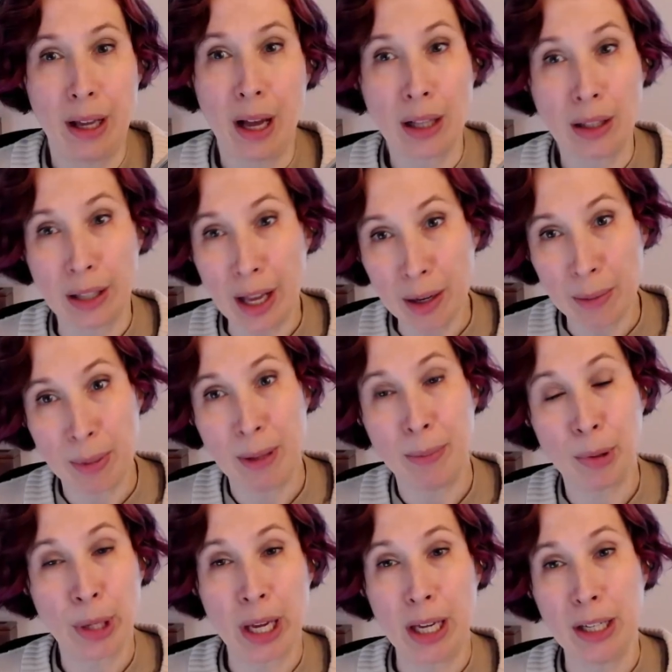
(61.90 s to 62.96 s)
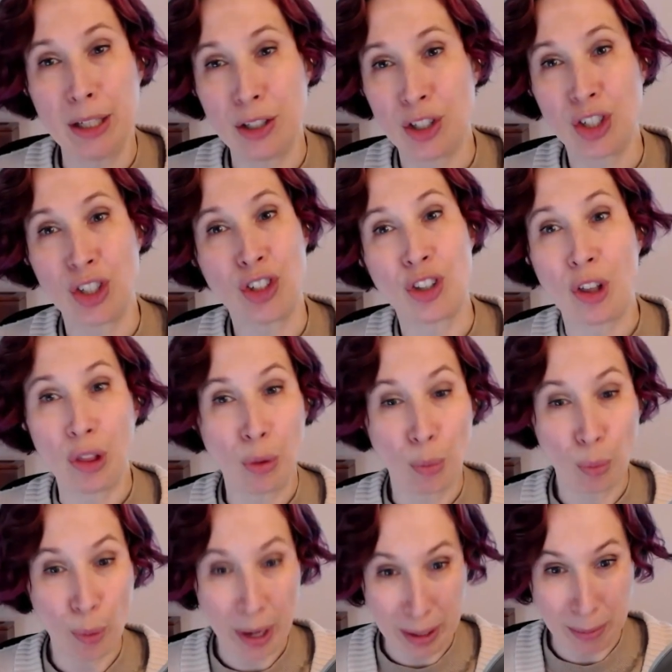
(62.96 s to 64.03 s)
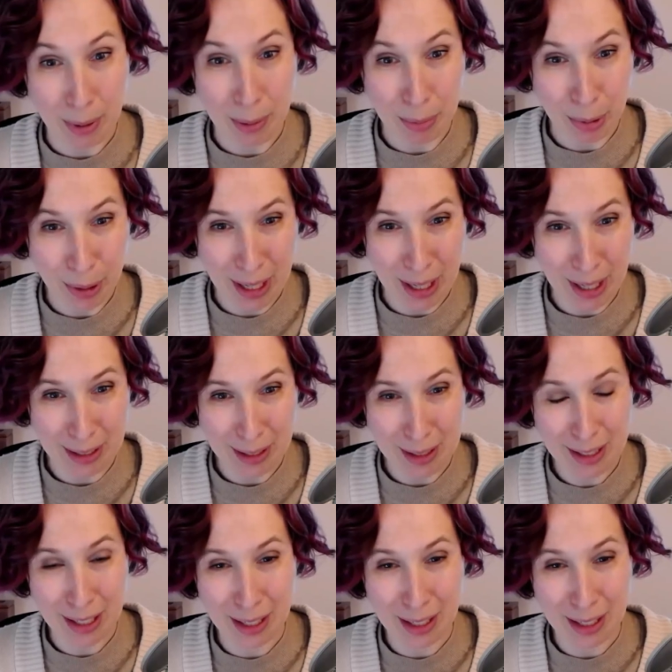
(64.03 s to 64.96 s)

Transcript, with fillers: a lot of people can. It's just that the some right people, people can. can. Right.